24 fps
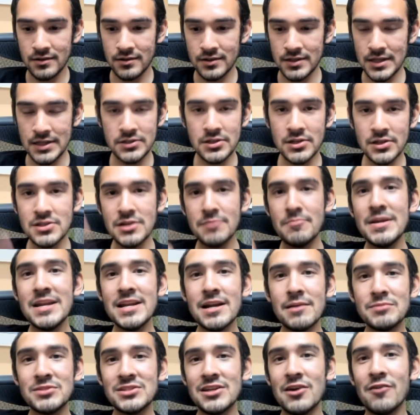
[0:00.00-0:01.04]
That doesn't
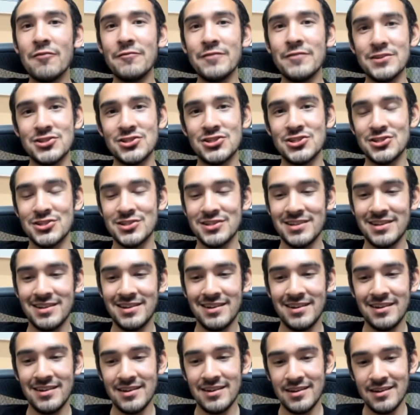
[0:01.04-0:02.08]
mean I'm selfish.
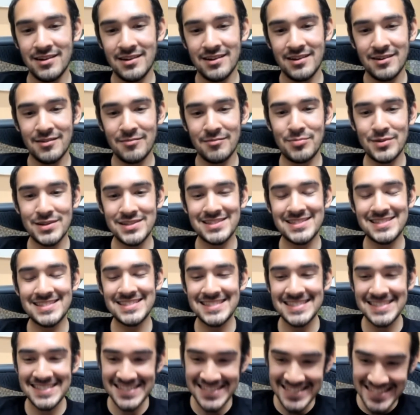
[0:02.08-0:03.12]
But
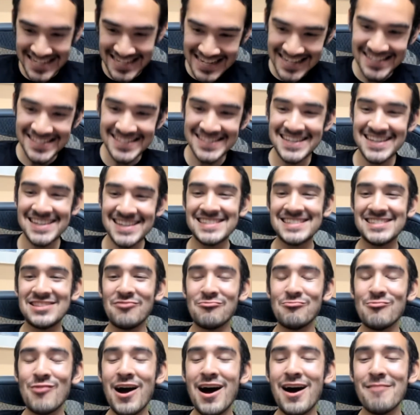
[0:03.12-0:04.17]
Jesus, the
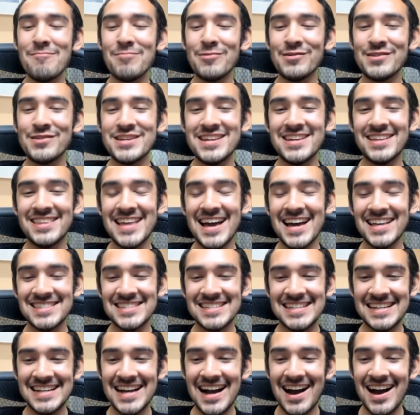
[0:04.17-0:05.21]
robbery,
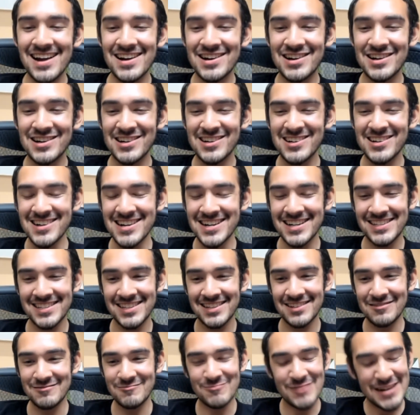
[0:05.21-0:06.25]
that's gotta
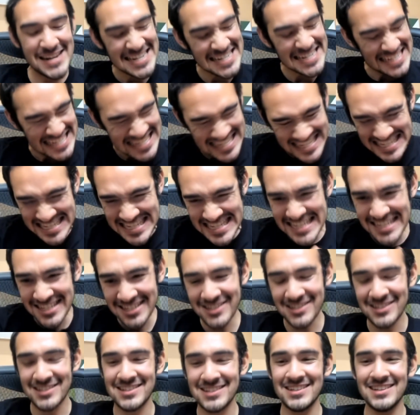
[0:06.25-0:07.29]
hurt. Right
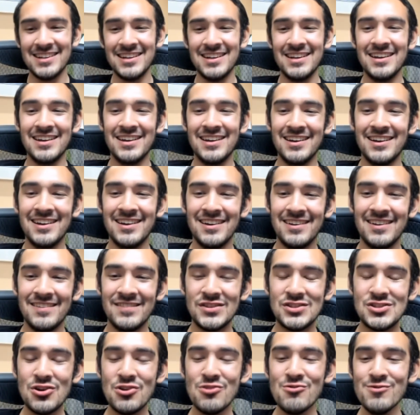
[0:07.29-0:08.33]
here.
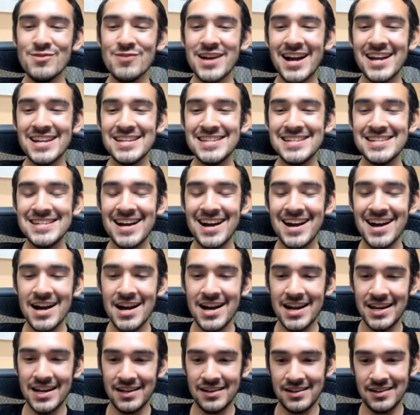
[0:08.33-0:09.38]

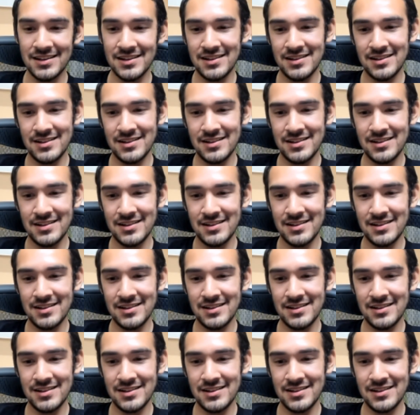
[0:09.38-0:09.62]
299.